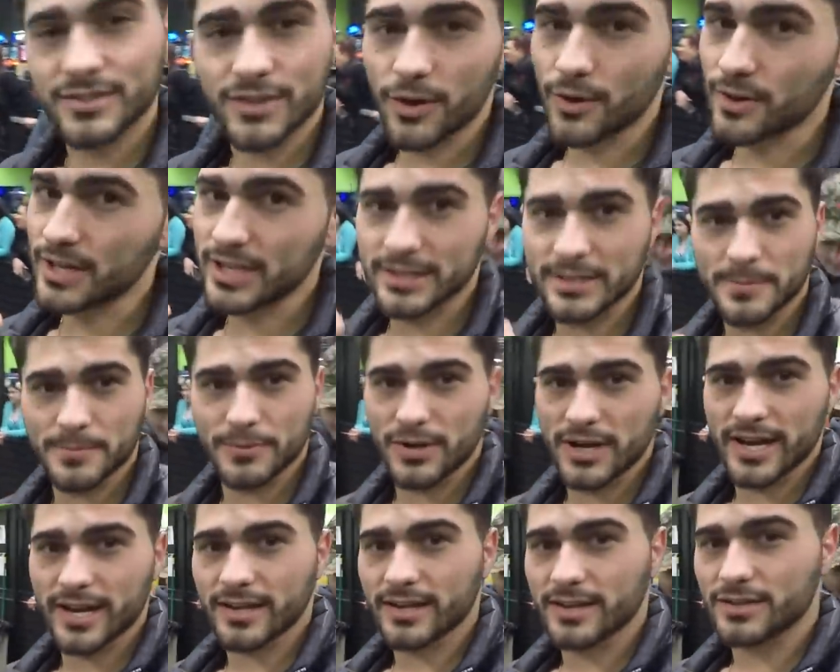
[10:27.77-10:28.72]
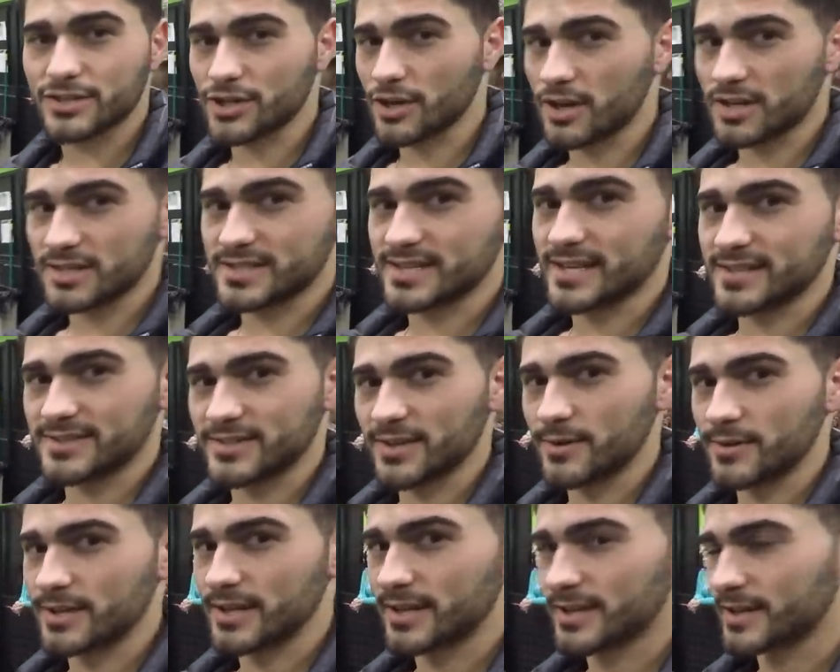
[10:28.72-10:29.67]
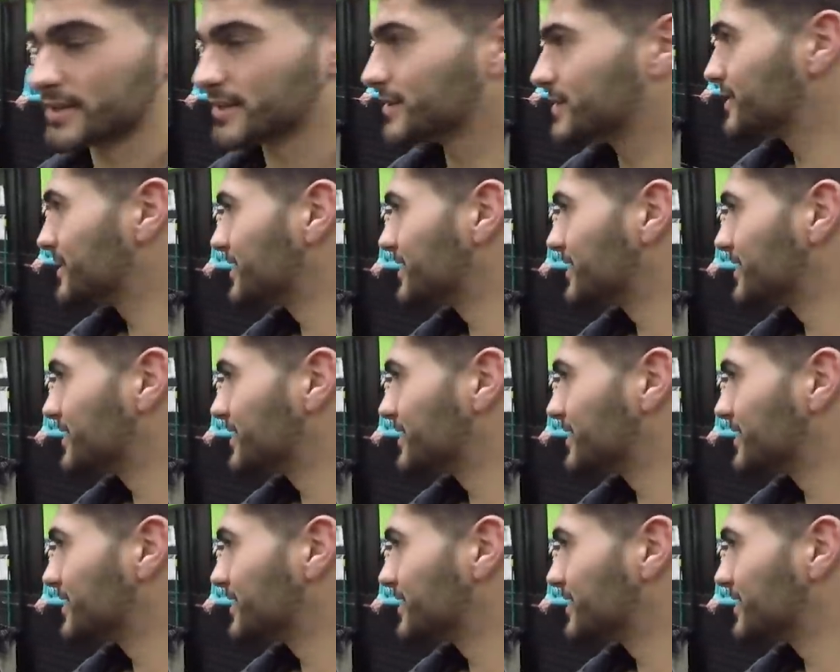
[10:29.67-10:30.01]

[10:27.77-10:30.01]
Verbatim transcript: Don't hit the brake. Sean says don't hit it.